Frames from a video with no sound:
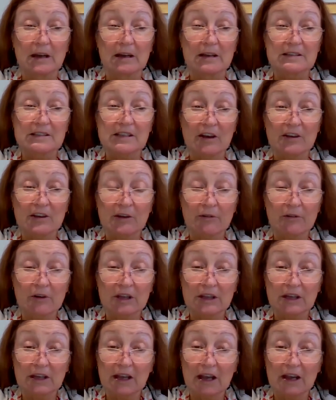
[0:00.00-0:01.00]
So you're
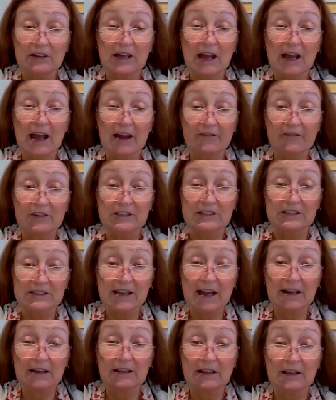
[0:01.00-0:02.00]
either going to have to
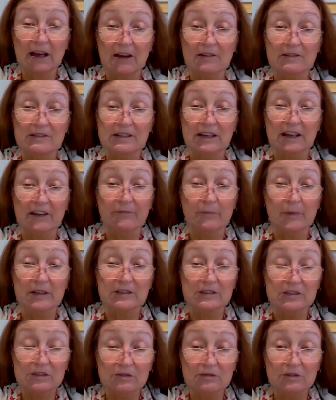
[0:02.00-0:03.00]
sack those that have been
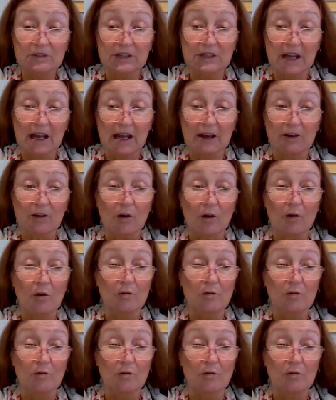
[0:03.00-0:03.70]
stood down